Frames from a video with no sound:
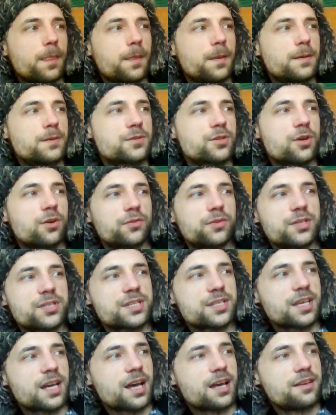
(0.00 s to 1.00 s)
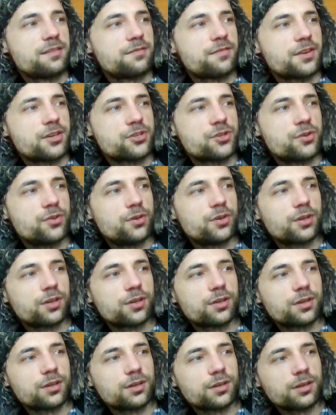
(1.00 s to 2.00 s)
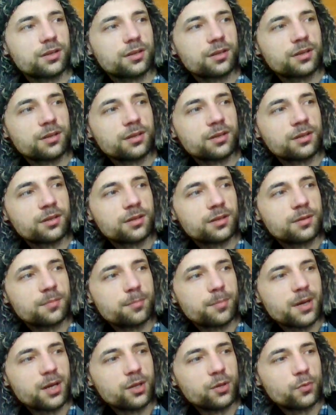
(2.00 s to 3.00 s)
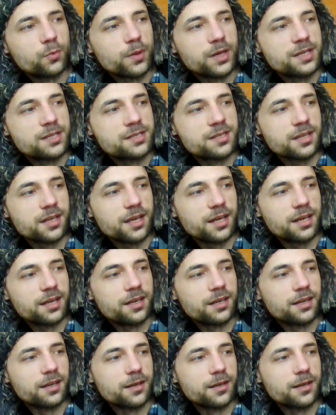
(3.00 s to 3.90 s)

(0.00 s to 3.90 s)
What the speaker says: It's called the Sky Fish Hook Belt Waist Gate.